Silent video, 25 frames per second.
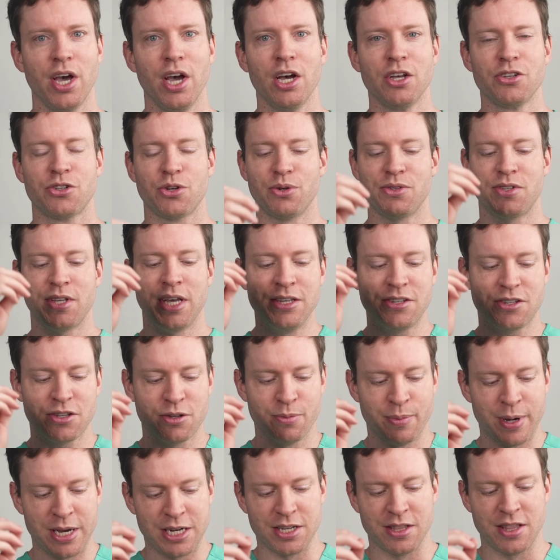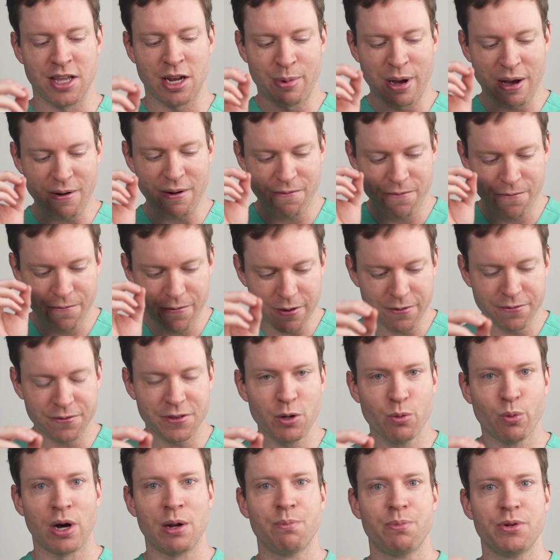So it's estimated that about
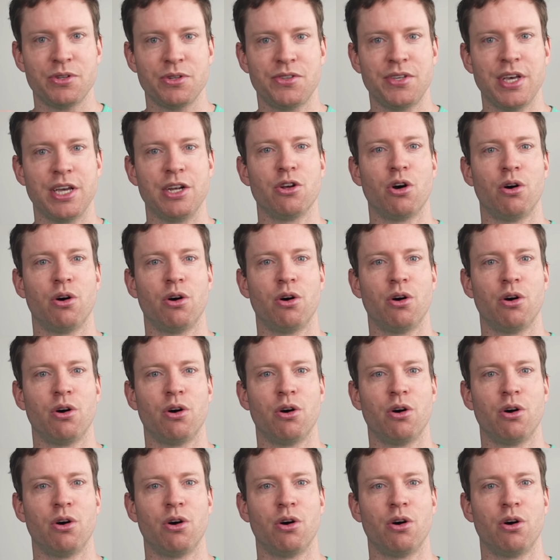51%